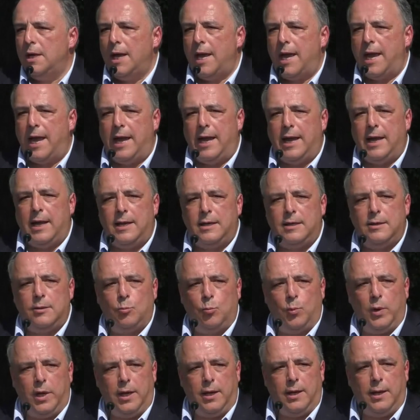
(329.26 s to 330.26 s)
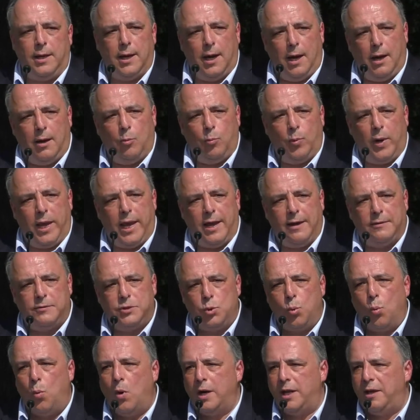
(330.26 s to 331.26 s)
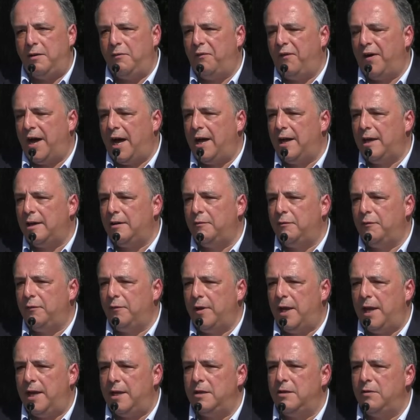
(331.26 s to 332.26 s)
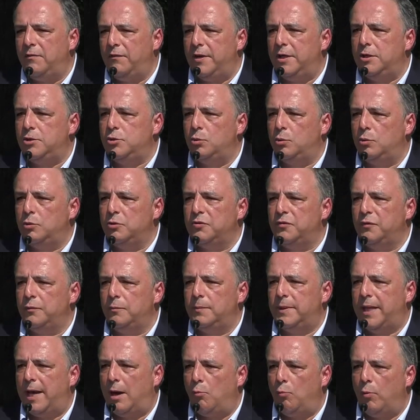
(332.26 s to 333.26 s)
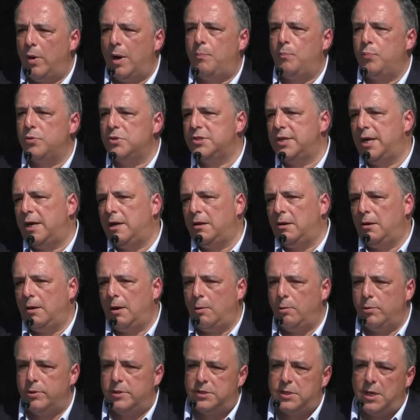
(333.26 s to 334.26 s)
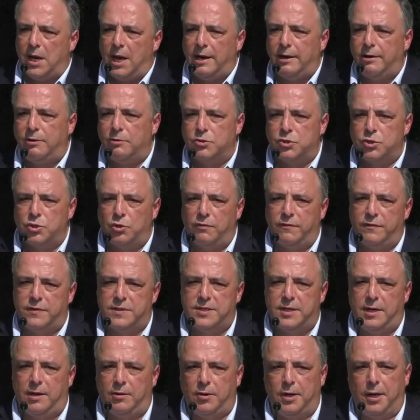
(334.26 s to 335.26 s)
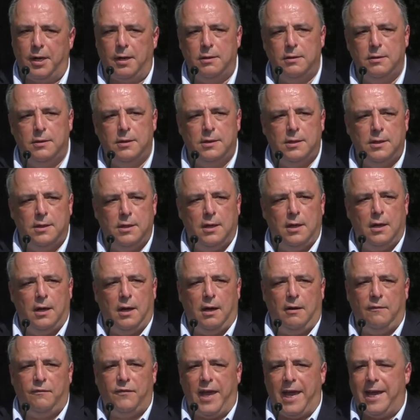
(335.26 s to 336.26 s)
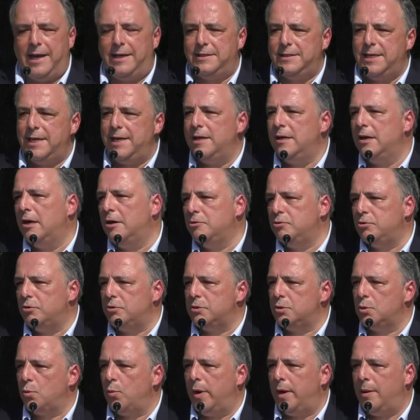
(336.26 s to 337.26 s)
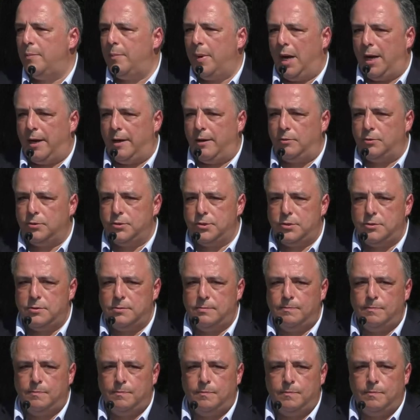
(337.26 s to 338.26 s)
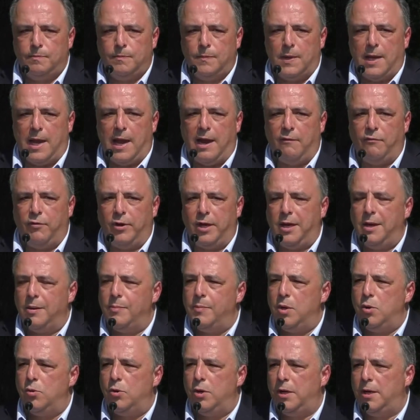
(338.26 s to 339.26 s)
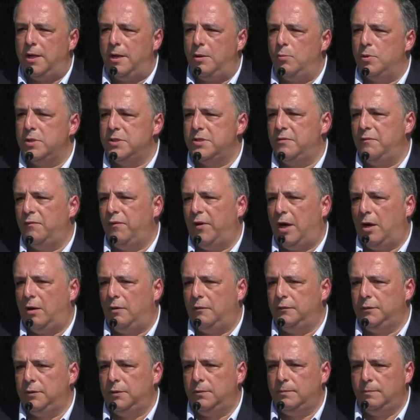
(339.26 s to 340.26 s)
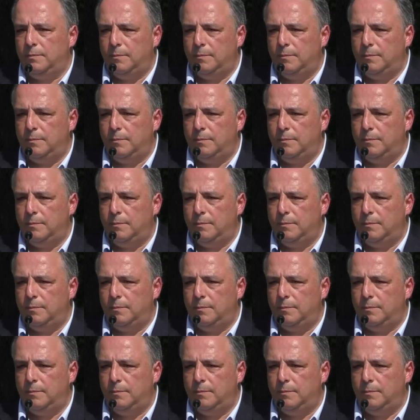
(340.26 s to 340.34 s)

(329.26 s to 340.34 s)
and we uh, we had 25 individuals that represented our entire service area of 1,800 square miles. Every community was involved,